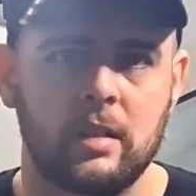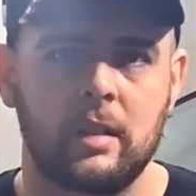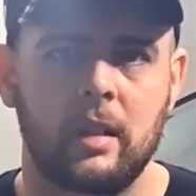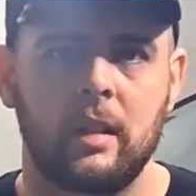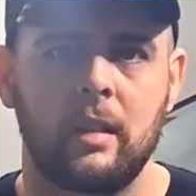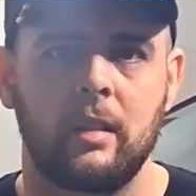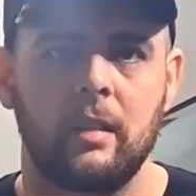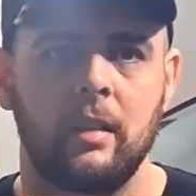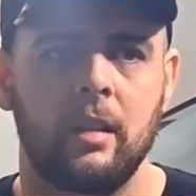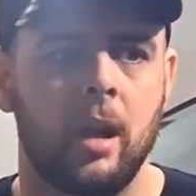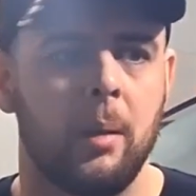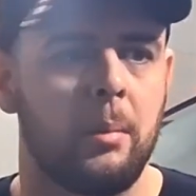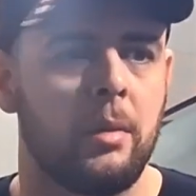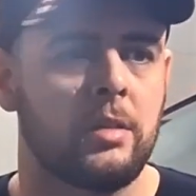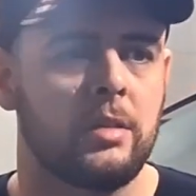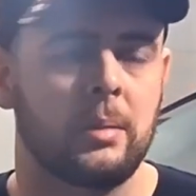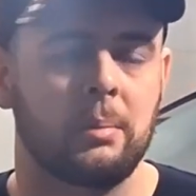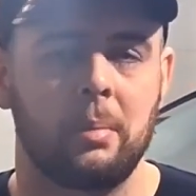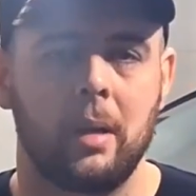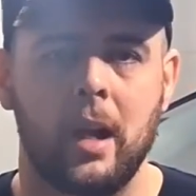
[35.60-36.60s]
it's
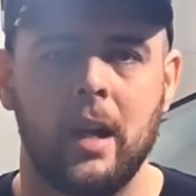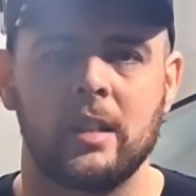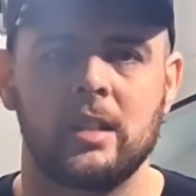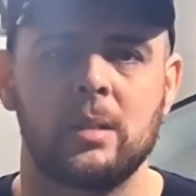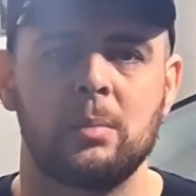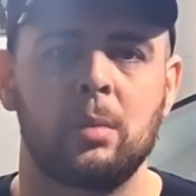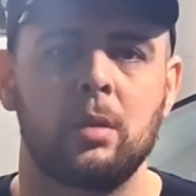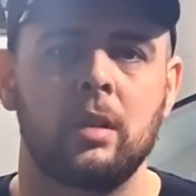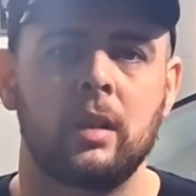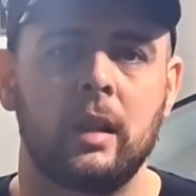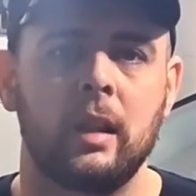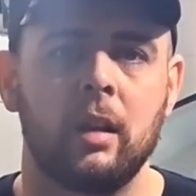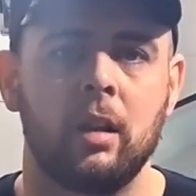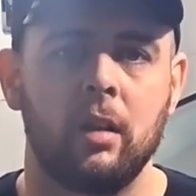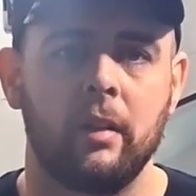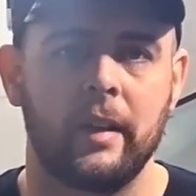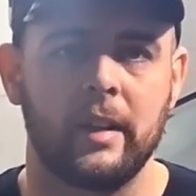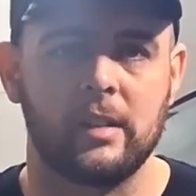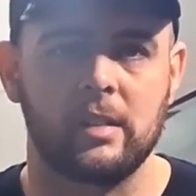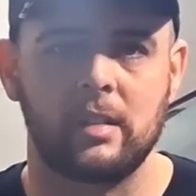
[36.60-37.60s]
almost impossible to get
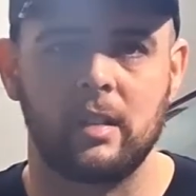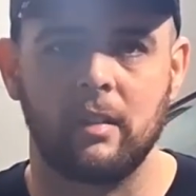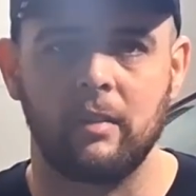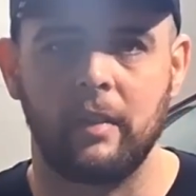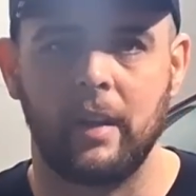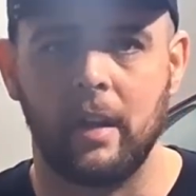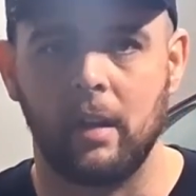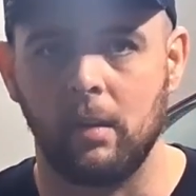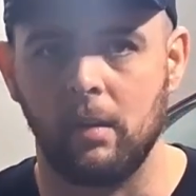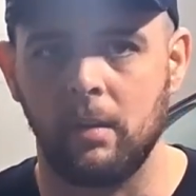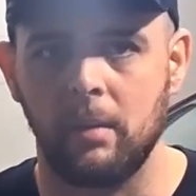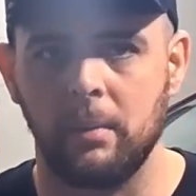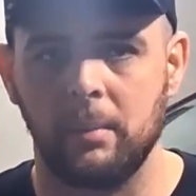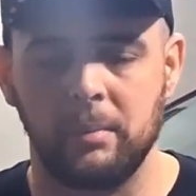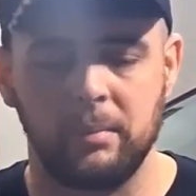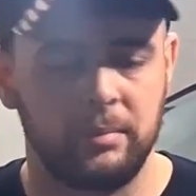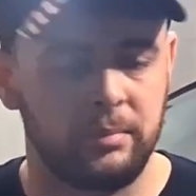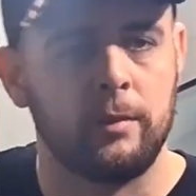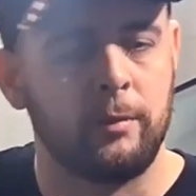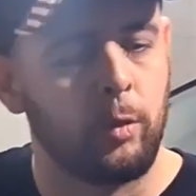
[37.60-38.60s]
all that stuff out.
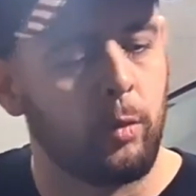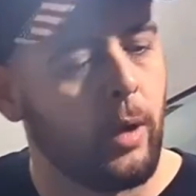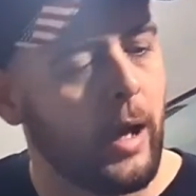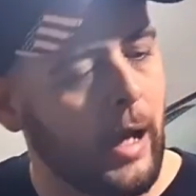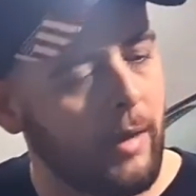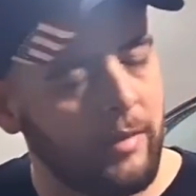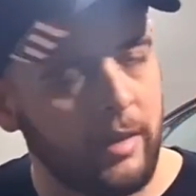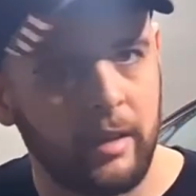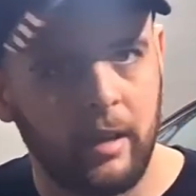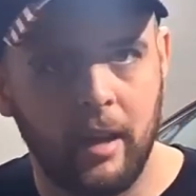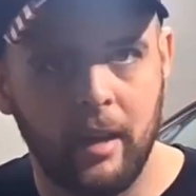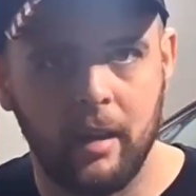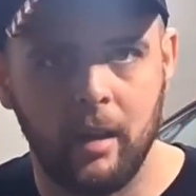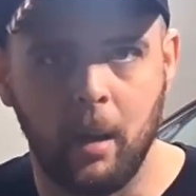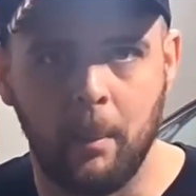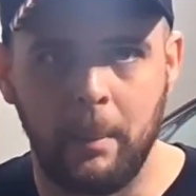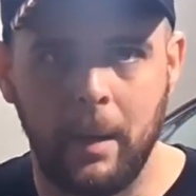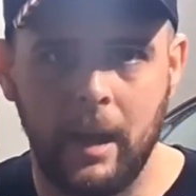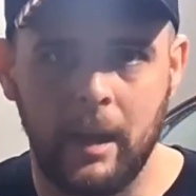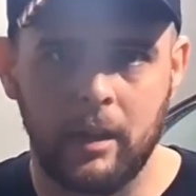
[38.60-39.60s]
So if you haven't got
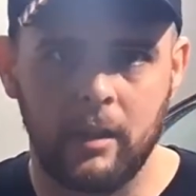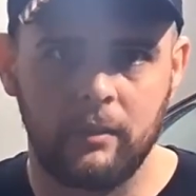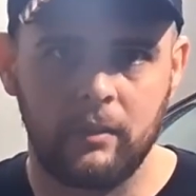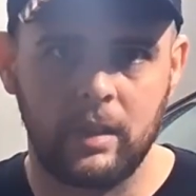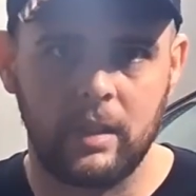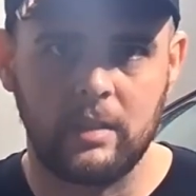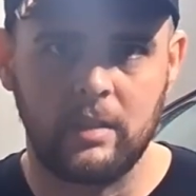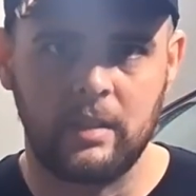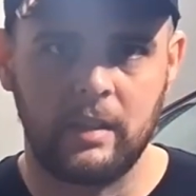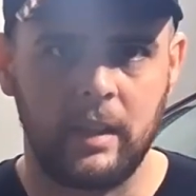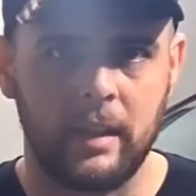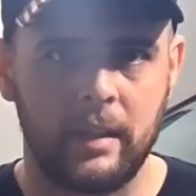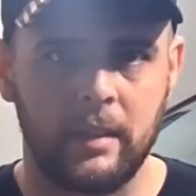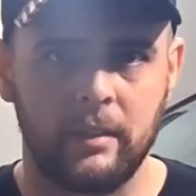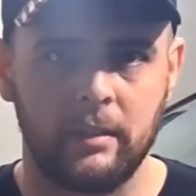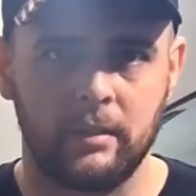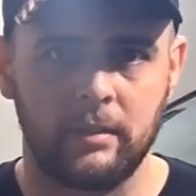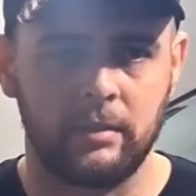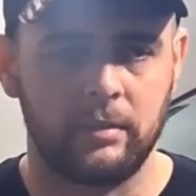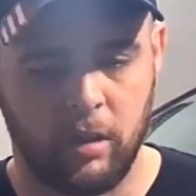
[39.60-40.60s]
a pack of these
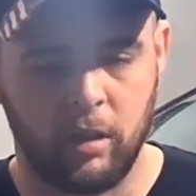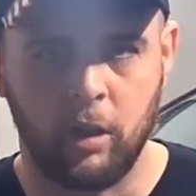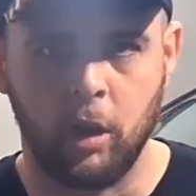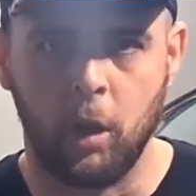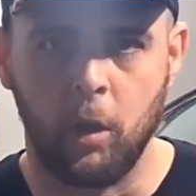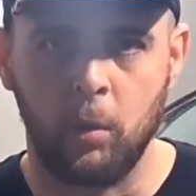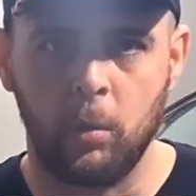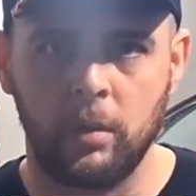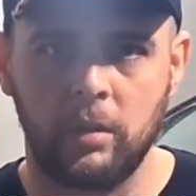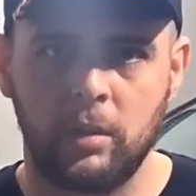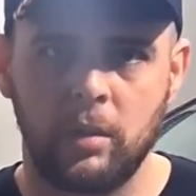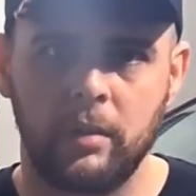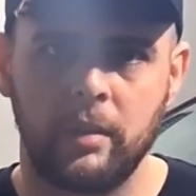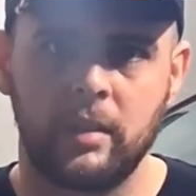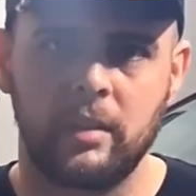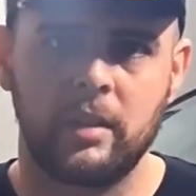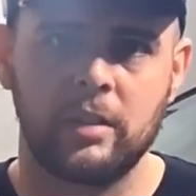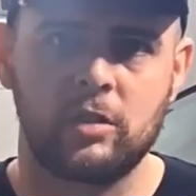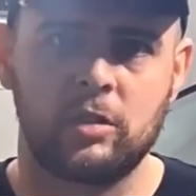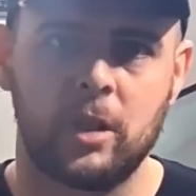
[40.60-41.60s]
yet, go
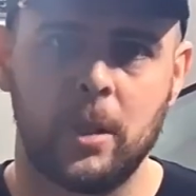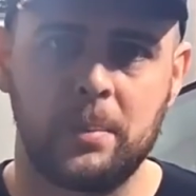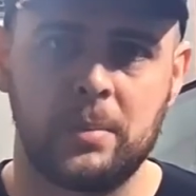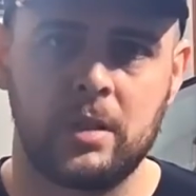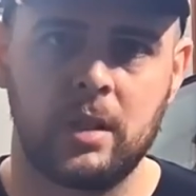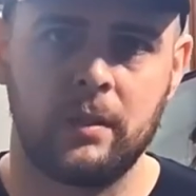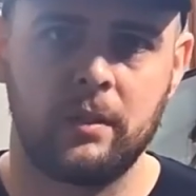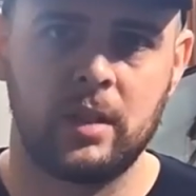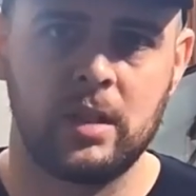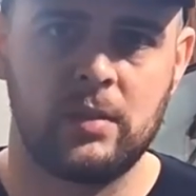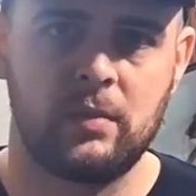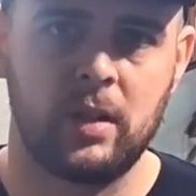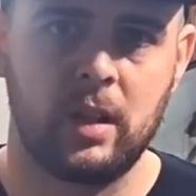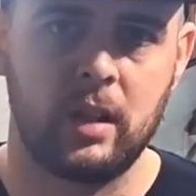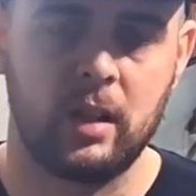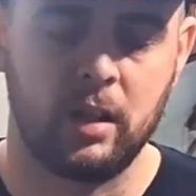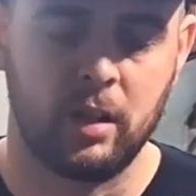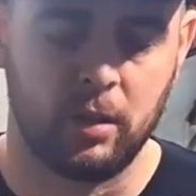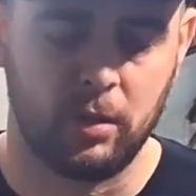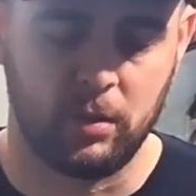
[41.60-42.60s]
to the description of this
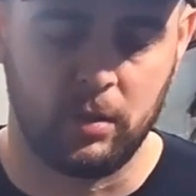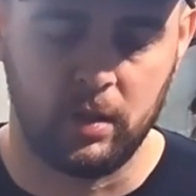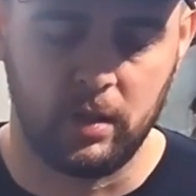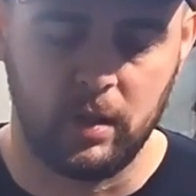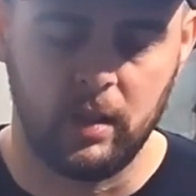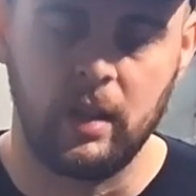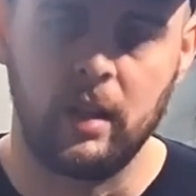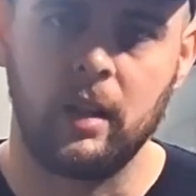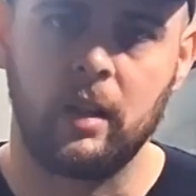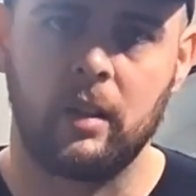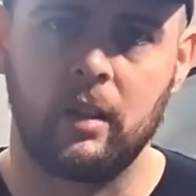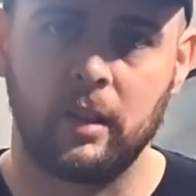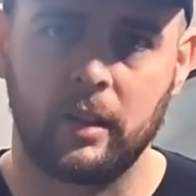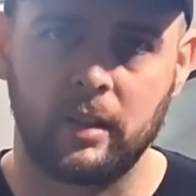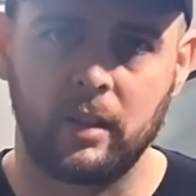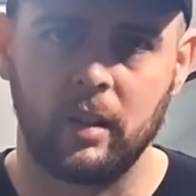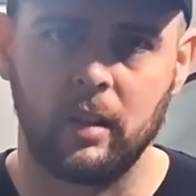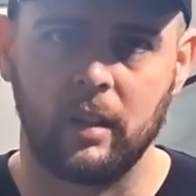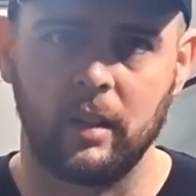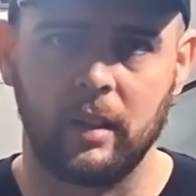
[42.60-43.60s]
video,
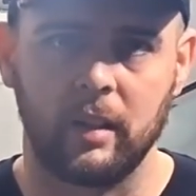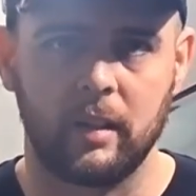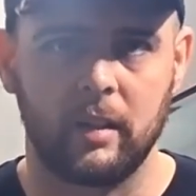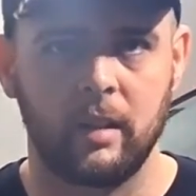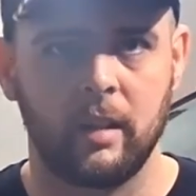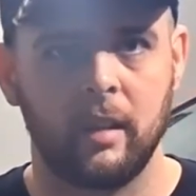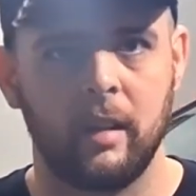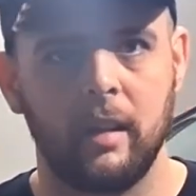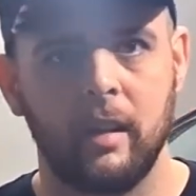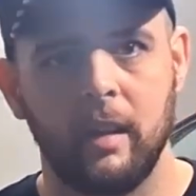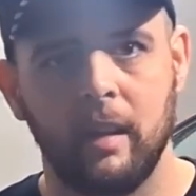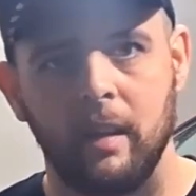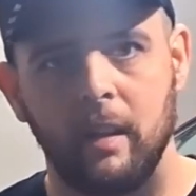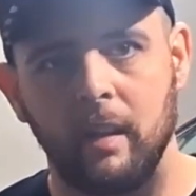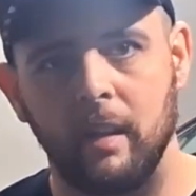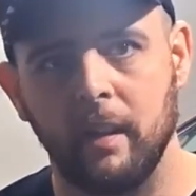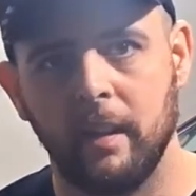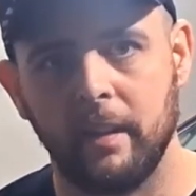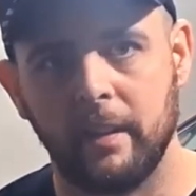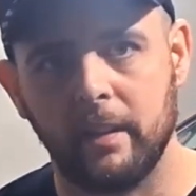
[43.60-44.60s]
click the link,
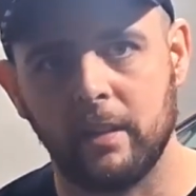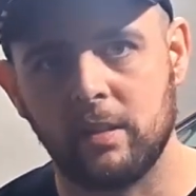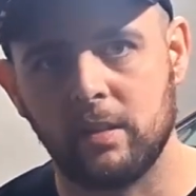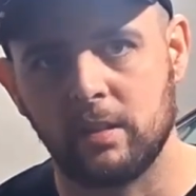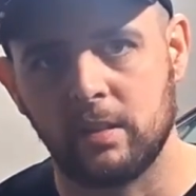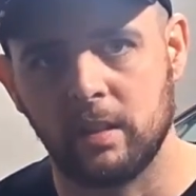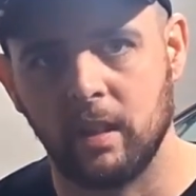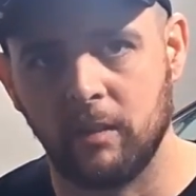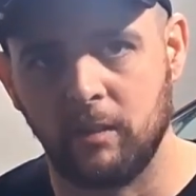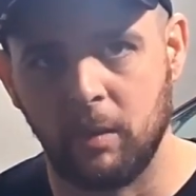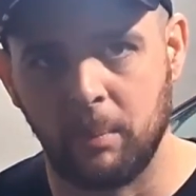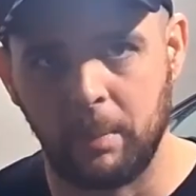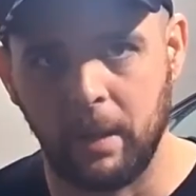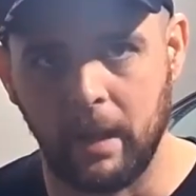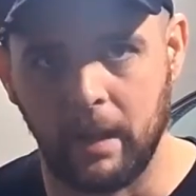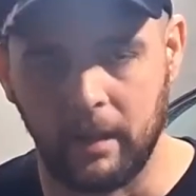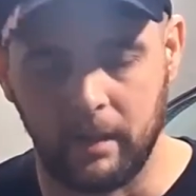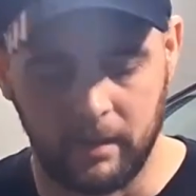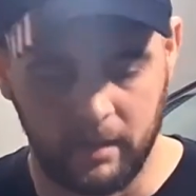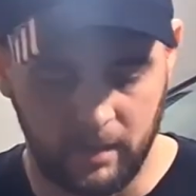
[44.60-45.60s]
and get yourself a
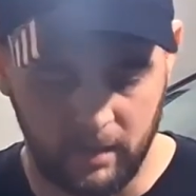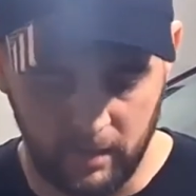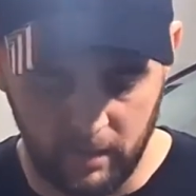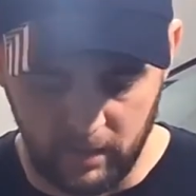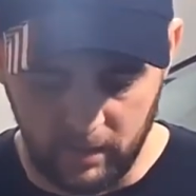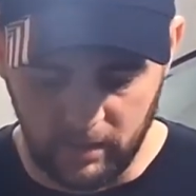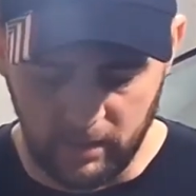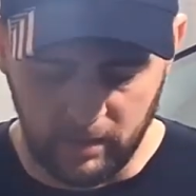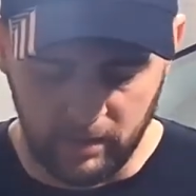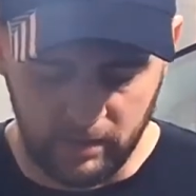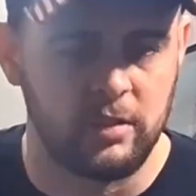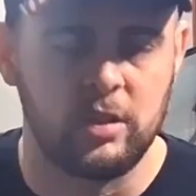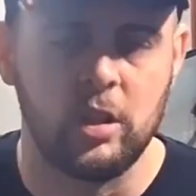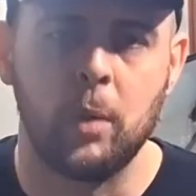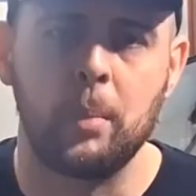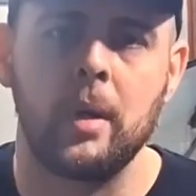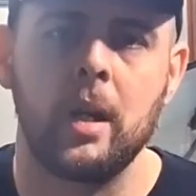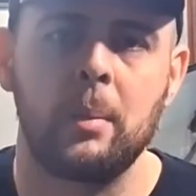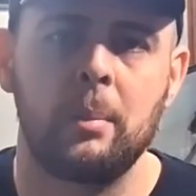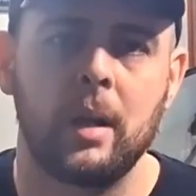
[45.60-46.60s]
pack. There's
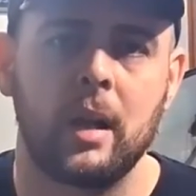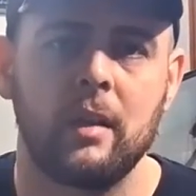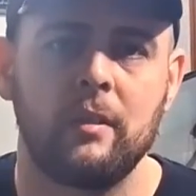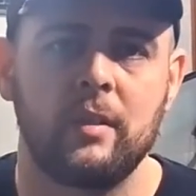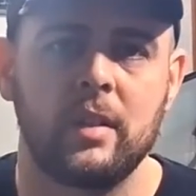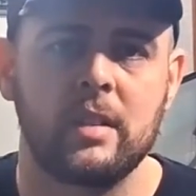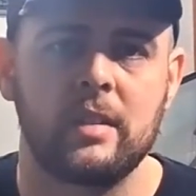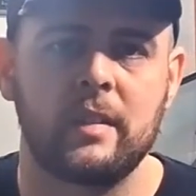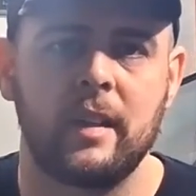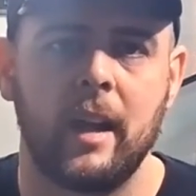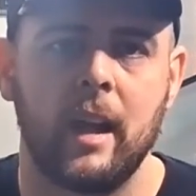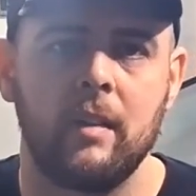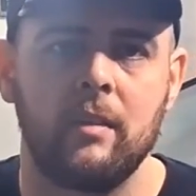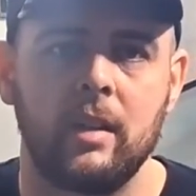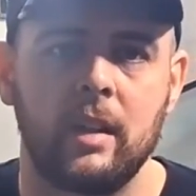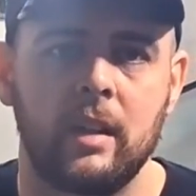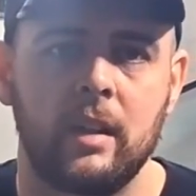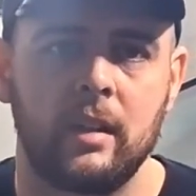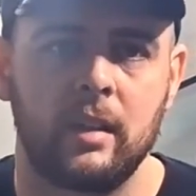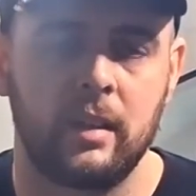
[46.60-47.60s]
so many benefits to
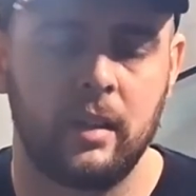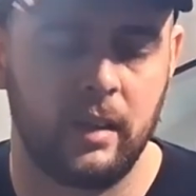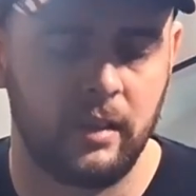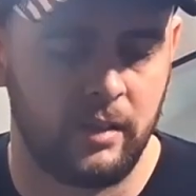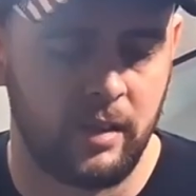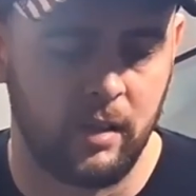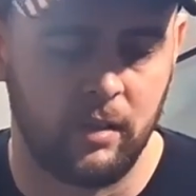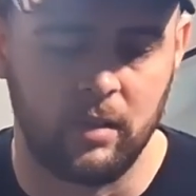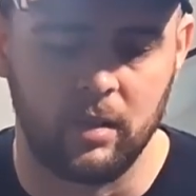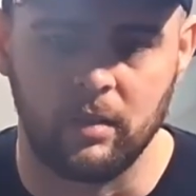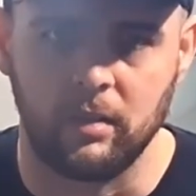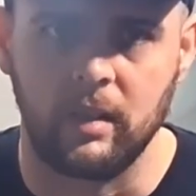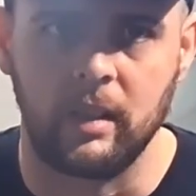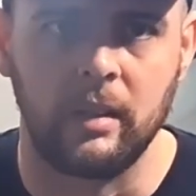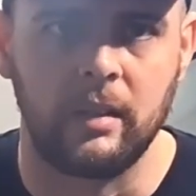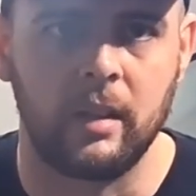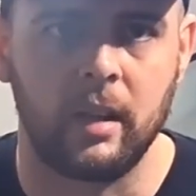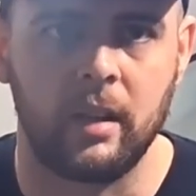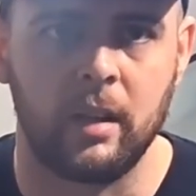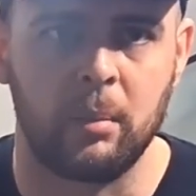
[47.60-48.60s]
having interior
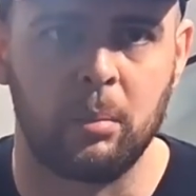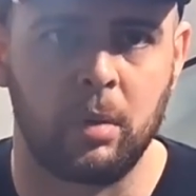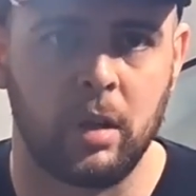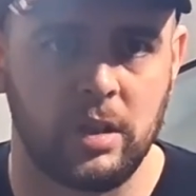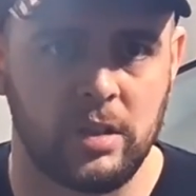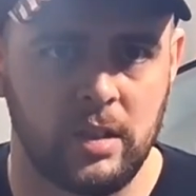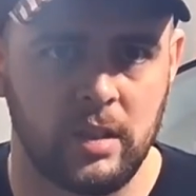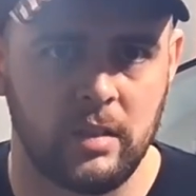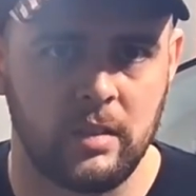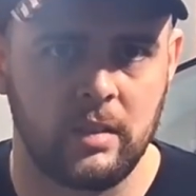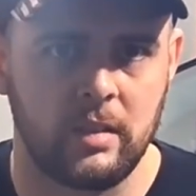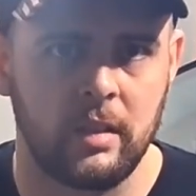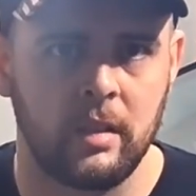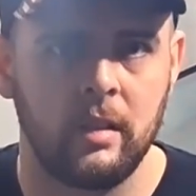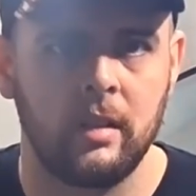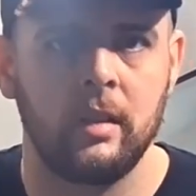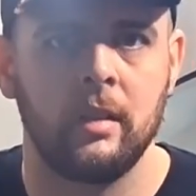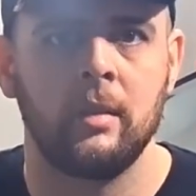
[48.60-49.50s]
detailing brushes.